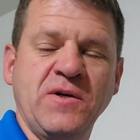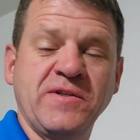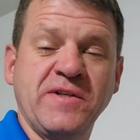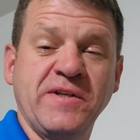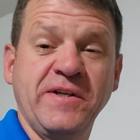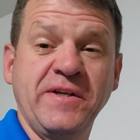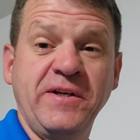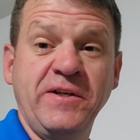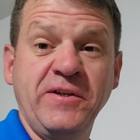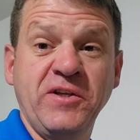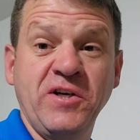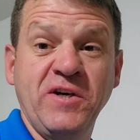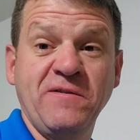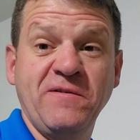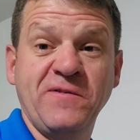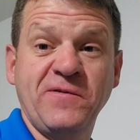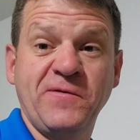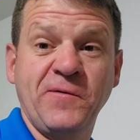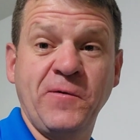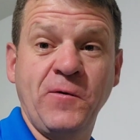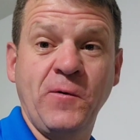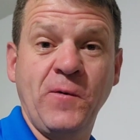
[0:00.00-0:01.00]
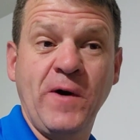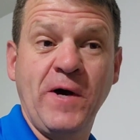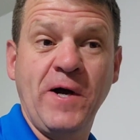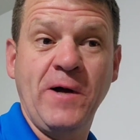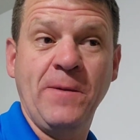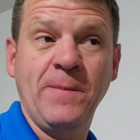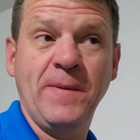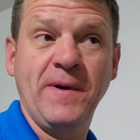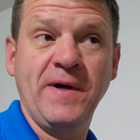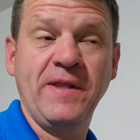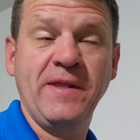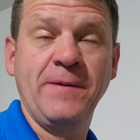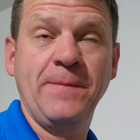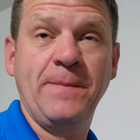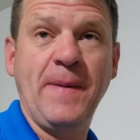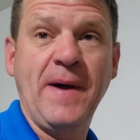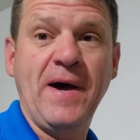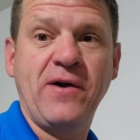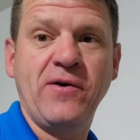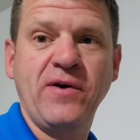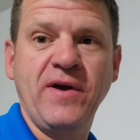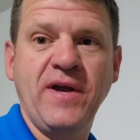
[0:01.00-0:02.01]
a little nervous for a while, but the
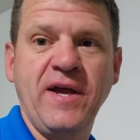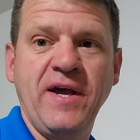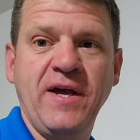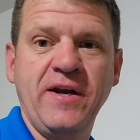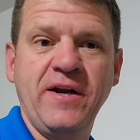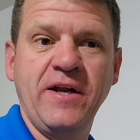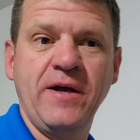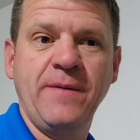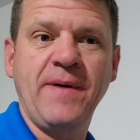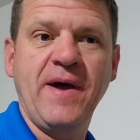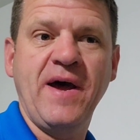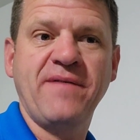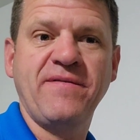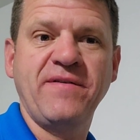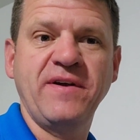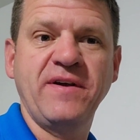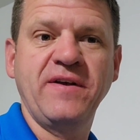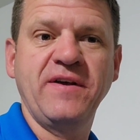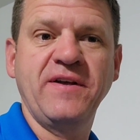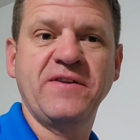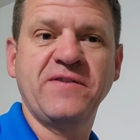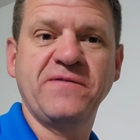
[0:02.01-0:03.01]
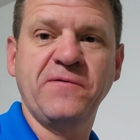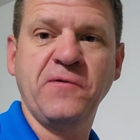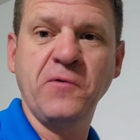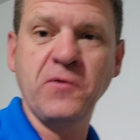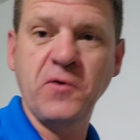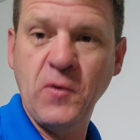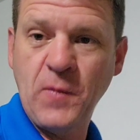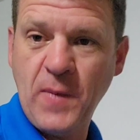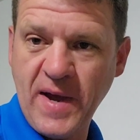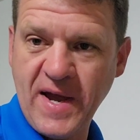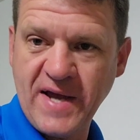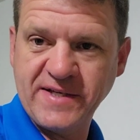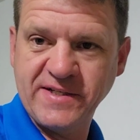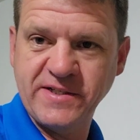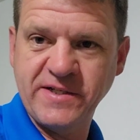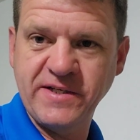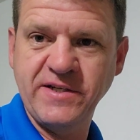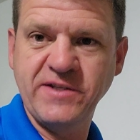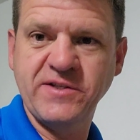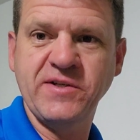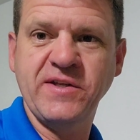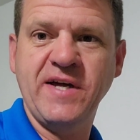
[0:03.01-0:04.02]
battery ended up having its full
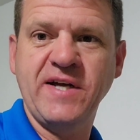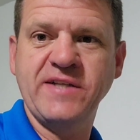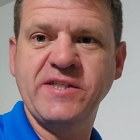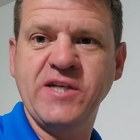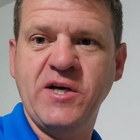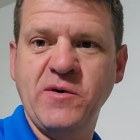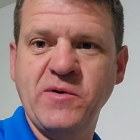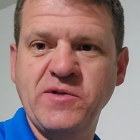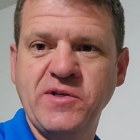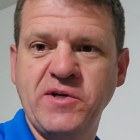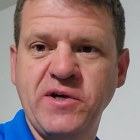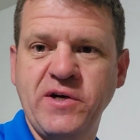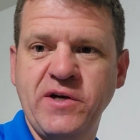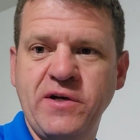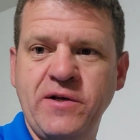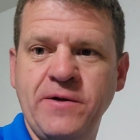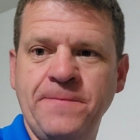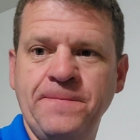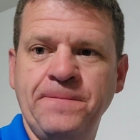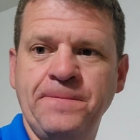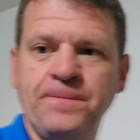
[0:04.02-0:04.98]
capacity, so that's always good.